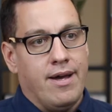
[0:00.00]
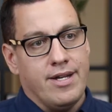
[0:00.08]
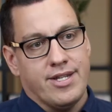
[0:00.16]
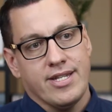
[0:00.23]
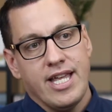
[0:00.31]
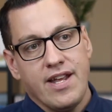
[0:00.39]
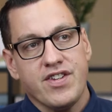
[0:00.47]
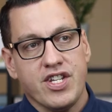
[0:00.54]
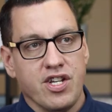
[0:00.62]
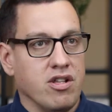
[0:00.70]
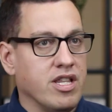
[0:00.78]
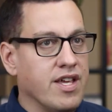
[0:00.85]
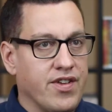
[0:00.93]
Slaves
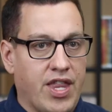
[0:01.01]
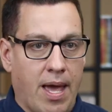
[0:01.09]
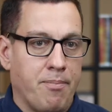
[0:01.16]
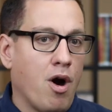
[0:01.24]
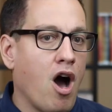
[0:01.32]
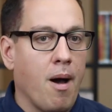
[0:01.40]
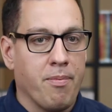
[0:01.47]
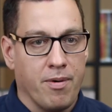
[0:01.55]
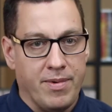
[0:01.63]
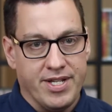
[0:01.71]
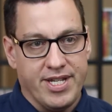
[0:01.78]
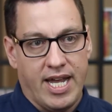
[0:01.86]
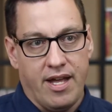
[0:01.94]
still live in that pauper
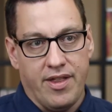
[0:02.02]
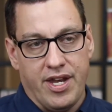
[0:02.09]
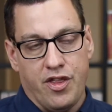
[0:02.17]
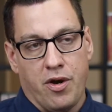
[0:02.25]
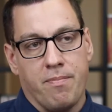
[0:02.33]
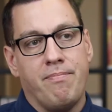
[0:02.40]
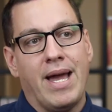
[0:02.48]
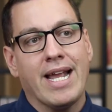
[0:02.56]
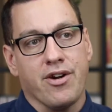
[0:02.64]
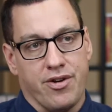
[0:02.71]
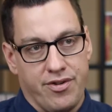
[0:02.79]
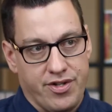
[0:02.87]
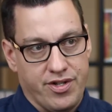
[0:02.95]
mentality. They're
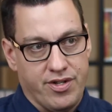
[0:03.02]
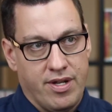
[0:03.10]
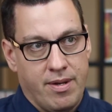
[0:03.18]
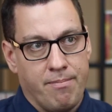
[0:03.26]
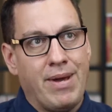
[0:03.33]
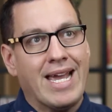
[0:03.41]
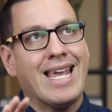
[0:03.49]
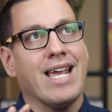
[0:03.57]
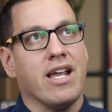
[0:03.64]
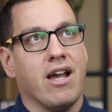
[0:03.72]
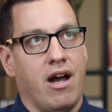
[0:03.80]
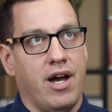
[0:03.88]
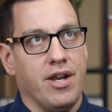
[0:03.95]
beggars,
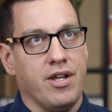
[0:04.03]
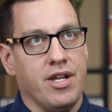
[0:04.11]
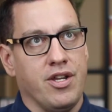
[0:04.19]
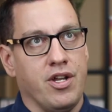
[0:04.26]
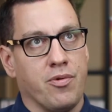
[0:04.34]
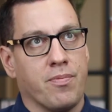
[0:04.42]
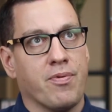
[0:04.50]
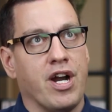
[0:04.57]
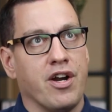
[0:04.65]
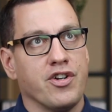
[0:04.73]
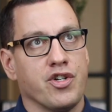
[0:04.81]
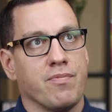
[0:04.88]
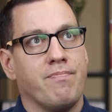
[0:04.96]
begging God. In your
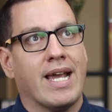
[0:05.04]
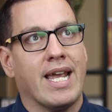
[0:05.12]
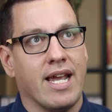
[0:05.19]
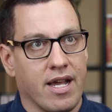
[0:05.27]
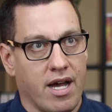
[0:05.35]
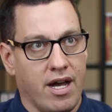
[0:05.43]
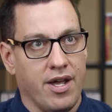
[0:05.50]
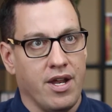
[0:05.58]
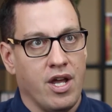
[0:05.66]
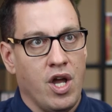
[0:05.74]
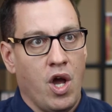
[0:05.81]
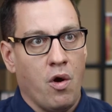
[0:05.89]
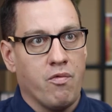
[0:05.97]
prayers, you're begging God,
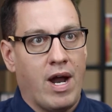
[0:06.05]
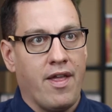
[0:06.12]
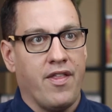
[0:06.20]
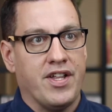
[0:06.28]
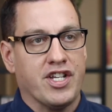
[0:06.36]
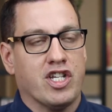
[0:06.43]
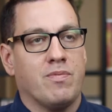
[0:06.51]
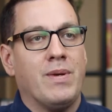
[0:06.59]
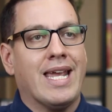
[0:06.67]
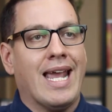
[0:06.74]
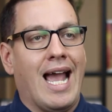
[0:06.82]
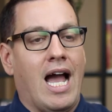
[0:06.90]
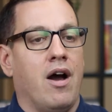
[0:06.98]
rather than
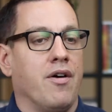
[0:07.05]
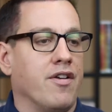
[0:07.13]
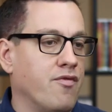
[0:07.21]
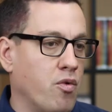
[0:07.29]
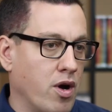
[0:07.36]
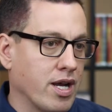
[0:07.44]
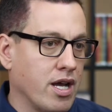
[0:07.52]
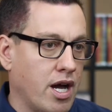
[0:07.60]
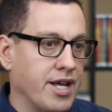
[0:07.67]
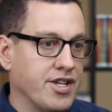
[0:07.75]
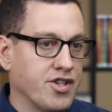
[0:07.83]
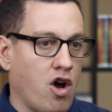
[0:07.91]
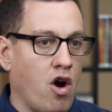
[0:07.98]
speaking out of what
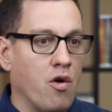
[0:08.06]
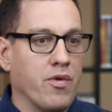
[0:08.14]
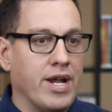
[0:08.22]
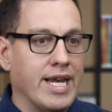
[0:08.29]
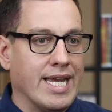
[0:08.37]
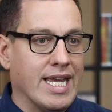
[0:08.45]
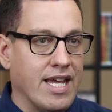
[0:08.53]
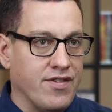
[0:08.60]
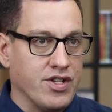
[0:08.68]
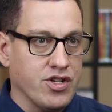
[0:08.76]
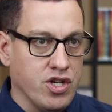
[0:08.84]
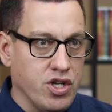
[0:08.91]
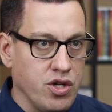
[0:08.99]
God has already
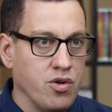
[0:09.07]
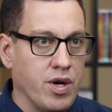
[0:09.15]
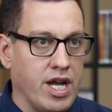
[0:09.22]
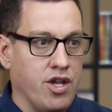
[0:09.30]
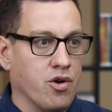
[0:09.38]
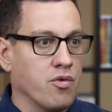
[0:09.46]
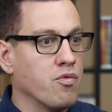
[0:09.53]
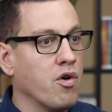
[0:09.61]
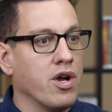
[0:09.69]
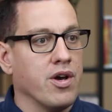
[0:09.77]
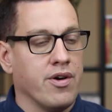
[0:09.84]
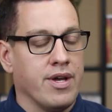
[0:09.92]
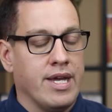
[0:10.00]
given to you in your
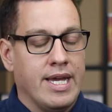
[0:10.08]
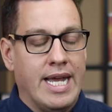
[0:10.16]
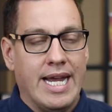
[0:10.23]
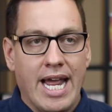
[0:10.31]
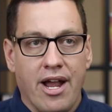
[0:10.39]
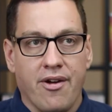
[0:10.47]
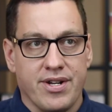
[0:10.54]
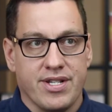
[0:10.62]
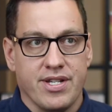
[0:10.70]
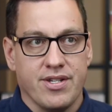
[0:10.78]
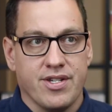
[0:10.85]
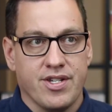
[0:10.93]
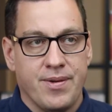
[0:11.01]
royal
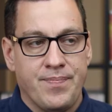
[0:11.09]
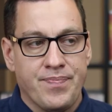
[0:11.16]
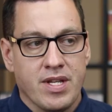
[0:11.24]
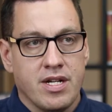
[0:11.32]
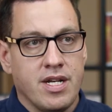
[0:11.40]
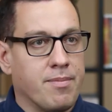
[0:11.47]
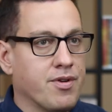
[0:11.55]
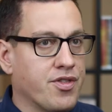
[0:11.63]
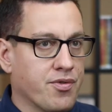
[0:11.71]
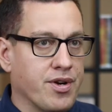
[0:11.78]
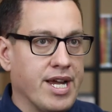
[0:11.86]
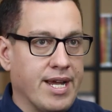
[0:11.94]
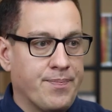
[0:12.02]
inheritance. Number
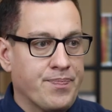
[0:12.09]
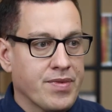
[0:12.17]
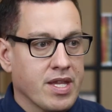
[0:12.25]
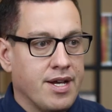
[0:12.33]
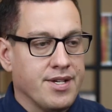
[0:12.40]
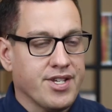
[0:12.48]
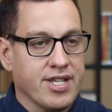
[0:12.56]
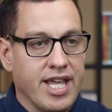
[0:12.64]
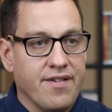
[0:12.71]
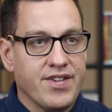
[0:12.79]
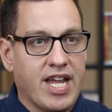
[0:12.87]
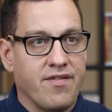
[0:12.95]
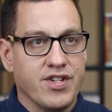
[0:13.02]
three,
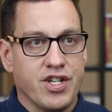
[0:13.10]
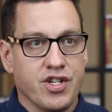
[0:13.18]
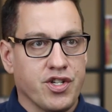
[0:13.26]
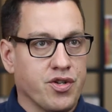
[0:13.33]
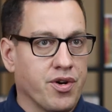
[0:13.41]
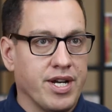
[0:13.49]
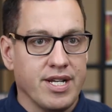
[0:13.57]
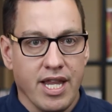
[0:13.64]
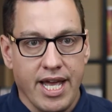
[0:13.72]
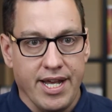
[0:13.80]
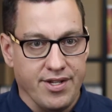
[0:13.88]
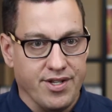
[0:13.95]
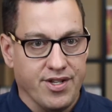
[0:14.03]
slaves have a distorted
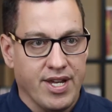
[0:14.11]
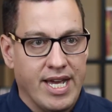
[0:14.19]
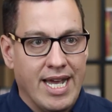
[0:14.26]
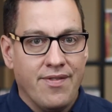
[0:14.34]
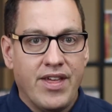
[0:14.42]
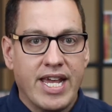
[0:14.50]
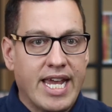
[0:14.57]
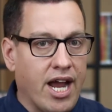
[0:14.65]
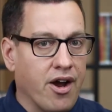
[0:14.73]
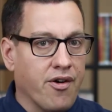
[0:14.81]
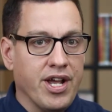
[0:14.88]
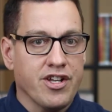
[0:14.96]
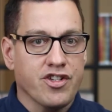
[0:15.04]
lens. They
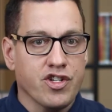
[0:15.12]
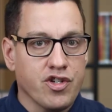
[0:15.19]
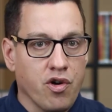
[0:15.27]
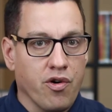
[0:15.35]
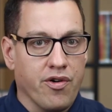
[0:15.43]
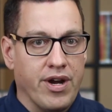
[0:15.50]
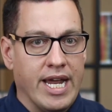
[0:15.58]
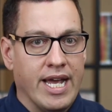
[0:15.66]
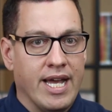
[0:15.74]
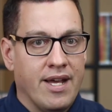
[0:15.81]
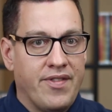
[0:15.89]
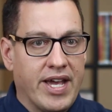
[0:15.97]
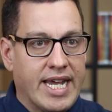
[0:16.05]
carry a story
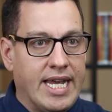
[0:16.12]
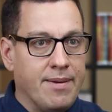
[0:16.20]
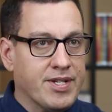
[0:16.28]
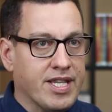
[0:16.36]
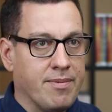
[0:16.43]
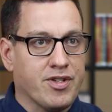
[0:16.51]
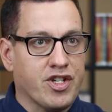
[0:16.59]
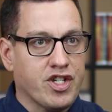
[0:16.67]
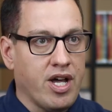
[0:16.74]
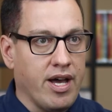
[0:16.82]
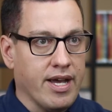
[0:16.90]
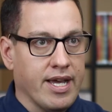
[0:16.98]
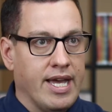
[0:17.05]
that keeps them
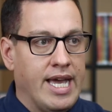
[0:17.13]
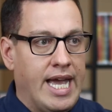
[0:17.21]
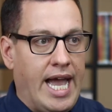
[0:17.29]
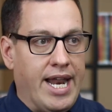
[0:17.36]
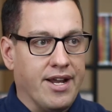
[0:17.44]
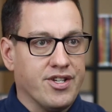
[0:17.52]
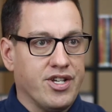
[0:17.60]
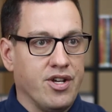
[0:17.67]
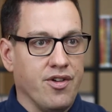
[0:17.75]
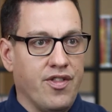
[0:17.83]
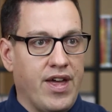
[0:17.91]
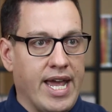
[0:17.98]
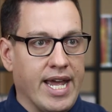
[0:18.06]
stuck, and
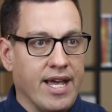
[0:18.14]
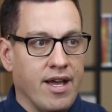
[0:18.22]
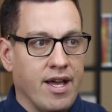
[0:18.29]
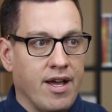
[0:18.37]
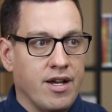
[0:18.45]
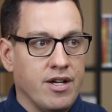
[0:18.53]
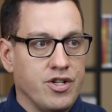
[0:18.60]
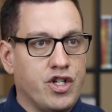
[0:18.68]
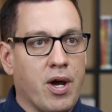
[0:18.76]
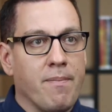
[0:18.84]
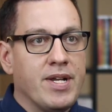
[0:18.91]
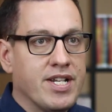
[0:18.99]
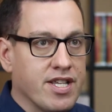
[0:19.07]
until they
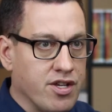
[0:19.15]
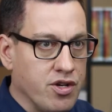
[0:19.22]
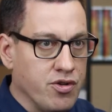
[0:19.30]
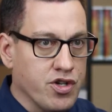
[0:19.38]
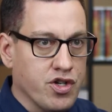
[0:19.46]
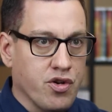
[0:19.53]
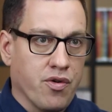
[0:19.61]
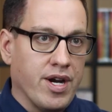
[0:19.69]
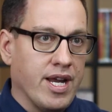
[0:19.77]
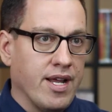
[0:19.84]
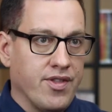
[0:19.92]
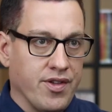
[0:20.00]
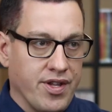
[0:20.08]
jump into the new
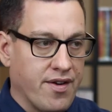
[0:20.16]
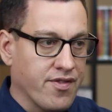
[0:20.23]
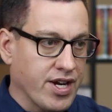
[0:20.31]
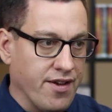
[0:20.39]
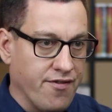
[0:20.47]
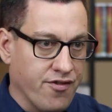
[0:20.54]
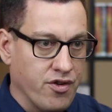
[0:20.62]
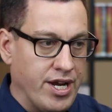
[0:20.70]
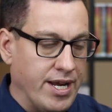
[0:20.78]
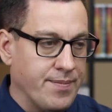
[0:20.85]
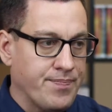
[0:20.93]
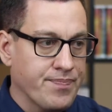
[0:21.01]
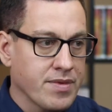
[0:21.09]
story, they'll never get
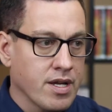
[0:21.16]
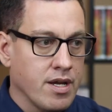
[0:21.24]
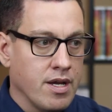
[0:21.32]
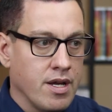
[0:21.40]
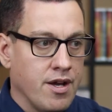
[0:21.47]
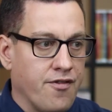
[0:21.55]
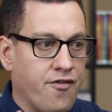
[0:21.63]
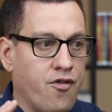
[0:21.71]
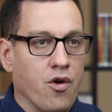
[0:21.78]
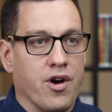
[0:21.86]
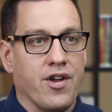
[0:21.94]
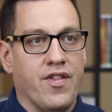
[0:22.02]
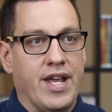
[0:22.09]
free.
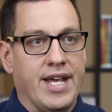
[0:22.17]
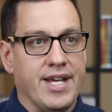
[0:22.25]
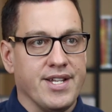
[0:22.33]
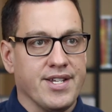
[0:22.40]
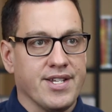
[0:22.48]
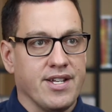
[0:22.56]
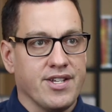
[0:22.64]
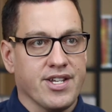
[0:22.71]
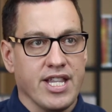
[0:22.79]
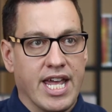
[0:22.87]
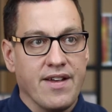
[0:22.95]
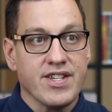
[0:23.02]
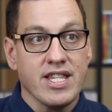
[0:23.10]
Fourth is
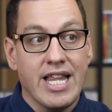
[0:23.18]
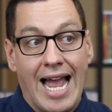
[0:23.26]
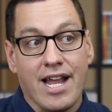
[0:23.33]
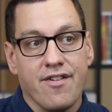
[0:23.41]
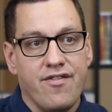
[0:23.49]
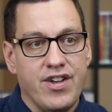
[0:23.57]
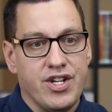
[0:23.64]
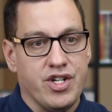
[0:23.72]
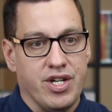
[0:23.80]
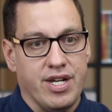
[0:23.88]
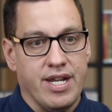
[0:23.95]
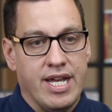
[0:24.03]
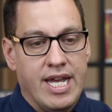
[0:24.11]
slaves lack
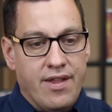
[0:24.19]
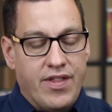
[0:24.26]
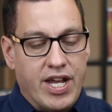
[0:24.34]
vision.